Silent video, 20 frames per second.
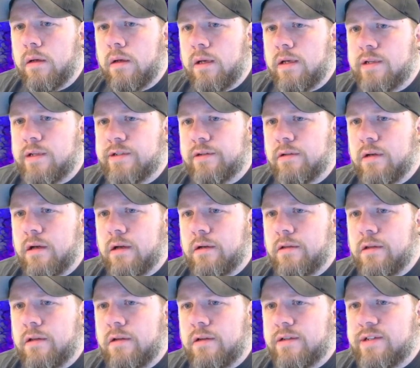it's going to go
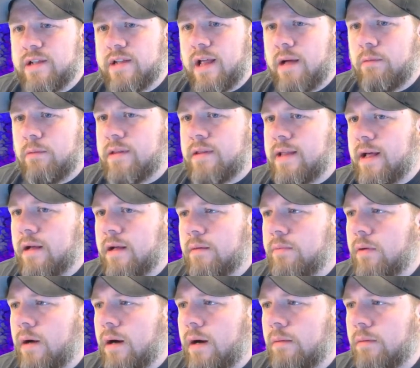through this line without a
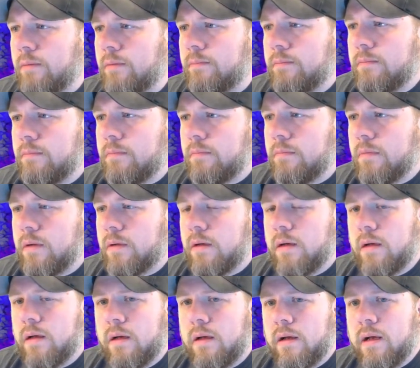problem.
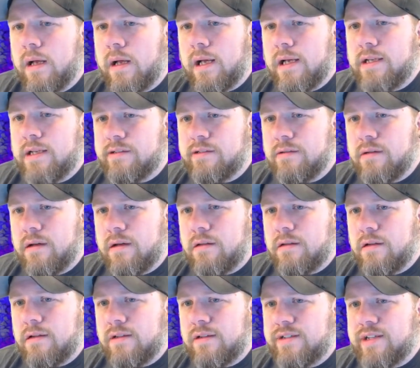It's going to go
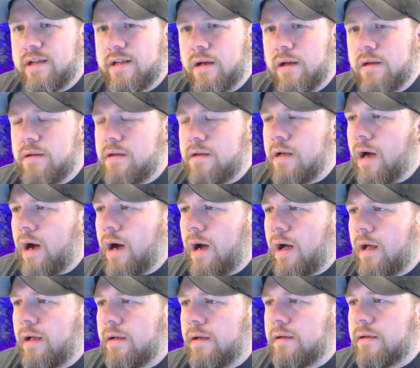through this,
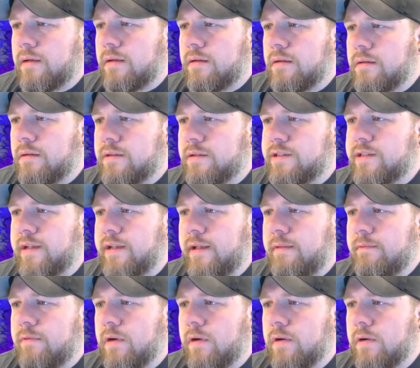not this
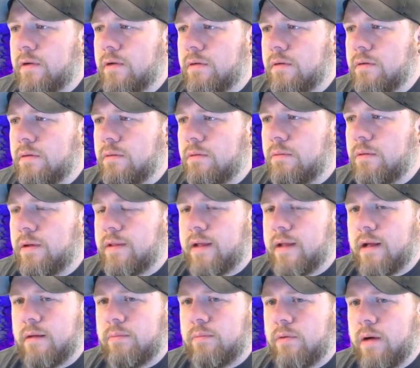inverter
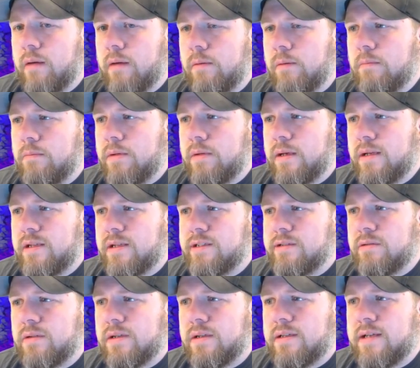without a problem, but it's
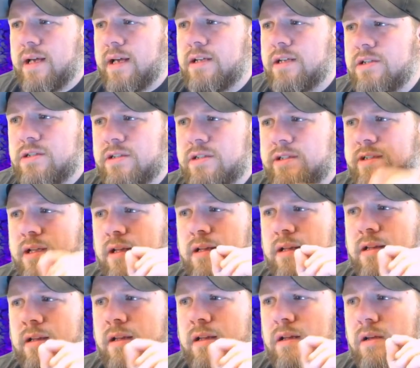going to take just a
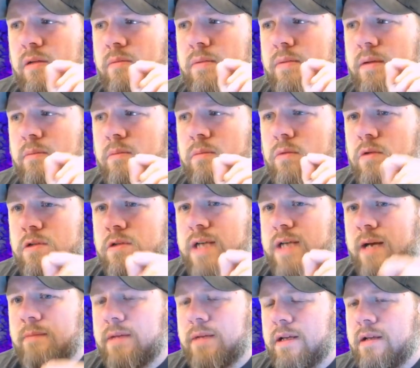little bit more
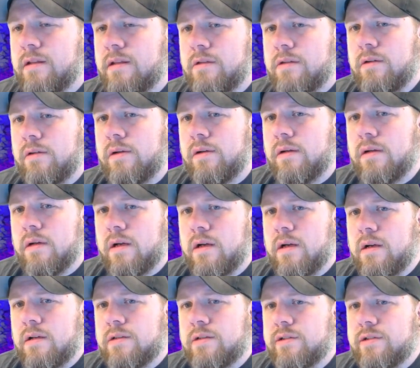time to get through it.
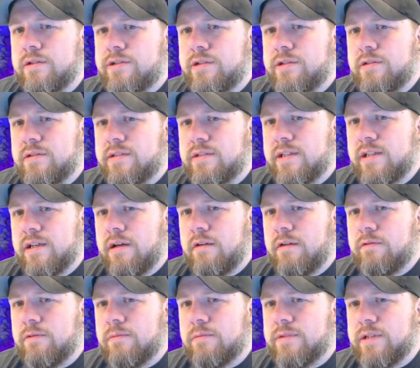So as soon as I go
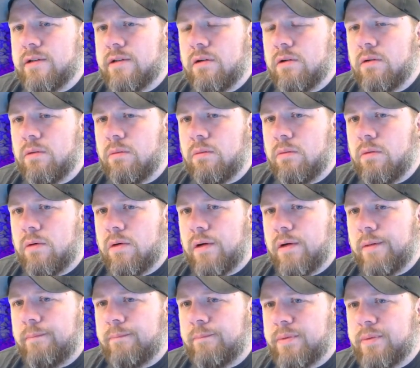from 0 to
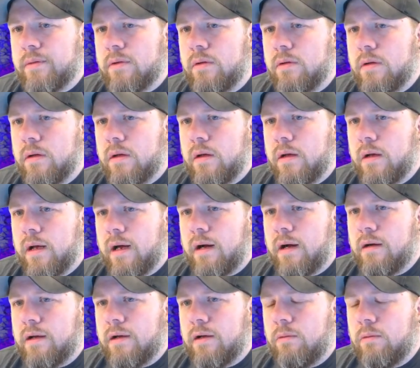1,
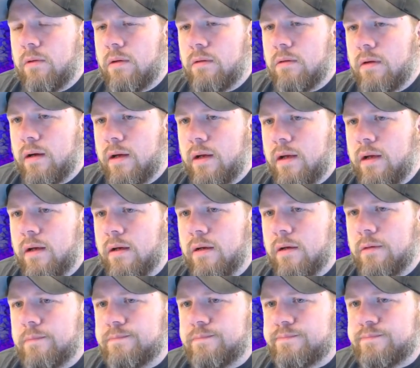I'll get a 1 right
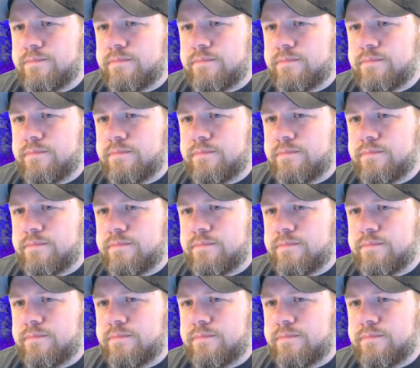here.